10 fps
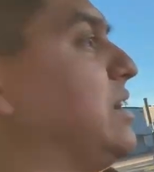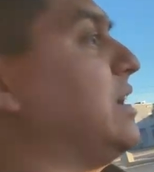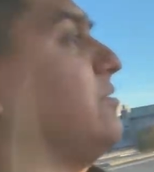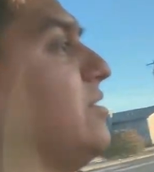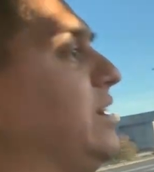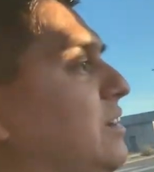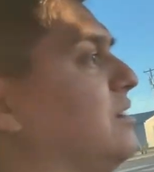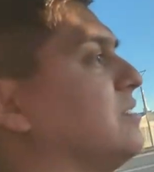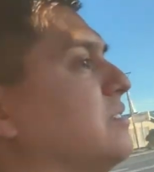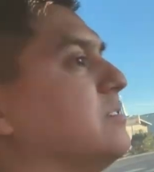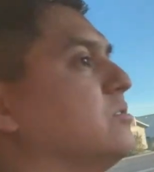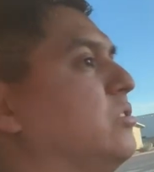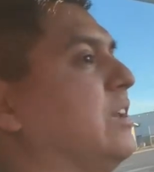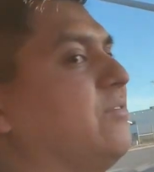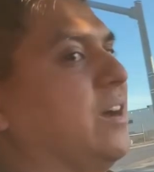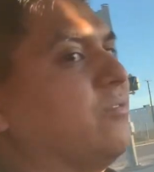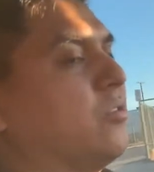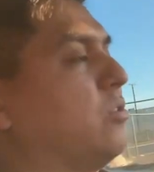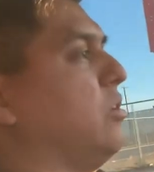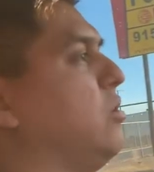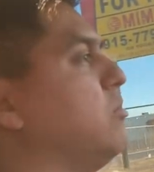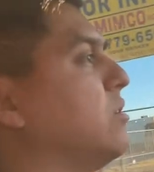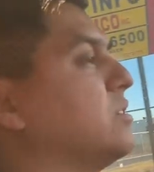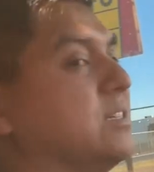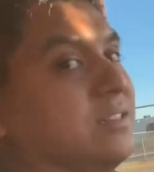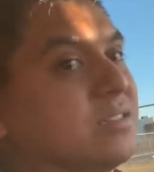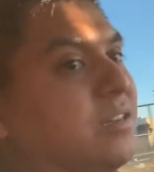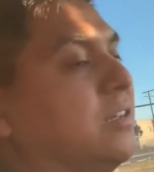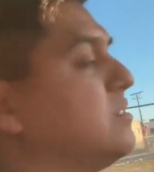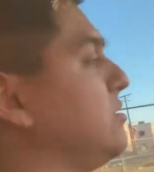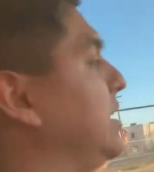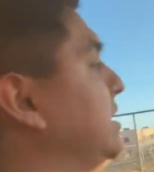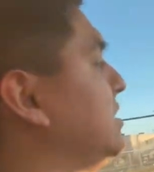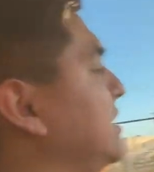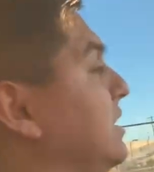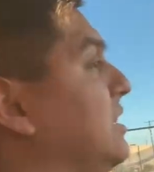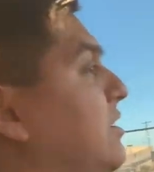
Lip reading: have like 25 or lower tint on it, so I did the